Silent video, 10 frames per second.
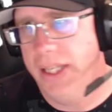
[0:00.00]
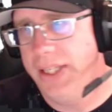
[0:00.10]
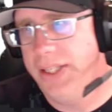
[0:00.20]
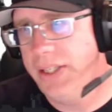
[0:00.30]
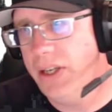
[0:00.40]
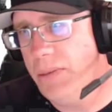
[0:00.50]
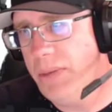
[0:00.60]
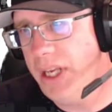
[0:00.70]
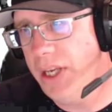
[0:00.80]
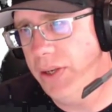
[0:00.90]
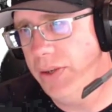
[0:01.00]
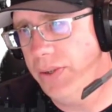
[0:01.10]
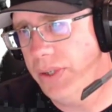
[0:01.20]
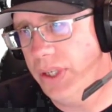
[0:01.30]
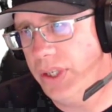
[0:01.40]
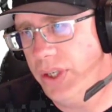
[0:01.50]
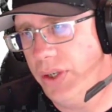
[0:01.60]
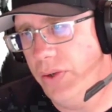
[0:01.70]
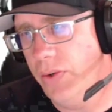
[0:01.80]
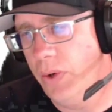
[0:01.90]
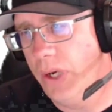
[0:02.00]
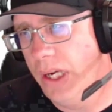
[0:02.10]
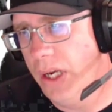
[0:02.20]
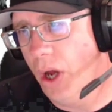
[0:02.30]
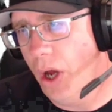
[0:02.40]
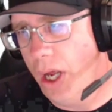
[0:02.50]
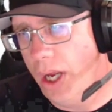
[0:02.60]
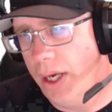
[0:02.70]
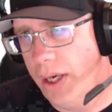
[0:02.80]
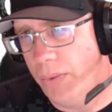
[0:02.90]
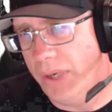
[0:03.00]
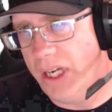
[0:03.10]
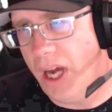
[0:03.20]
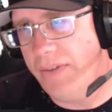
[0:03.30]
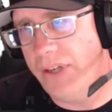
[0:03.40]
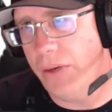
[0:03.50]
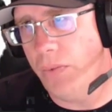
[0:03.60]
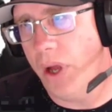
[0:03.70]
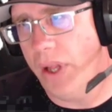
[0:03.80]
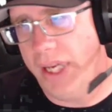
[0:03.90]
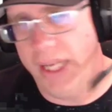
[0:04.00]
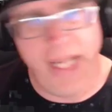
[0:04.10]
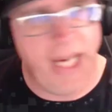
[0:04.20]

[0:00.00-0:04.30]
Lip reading: This is going to be used to recover your wallet in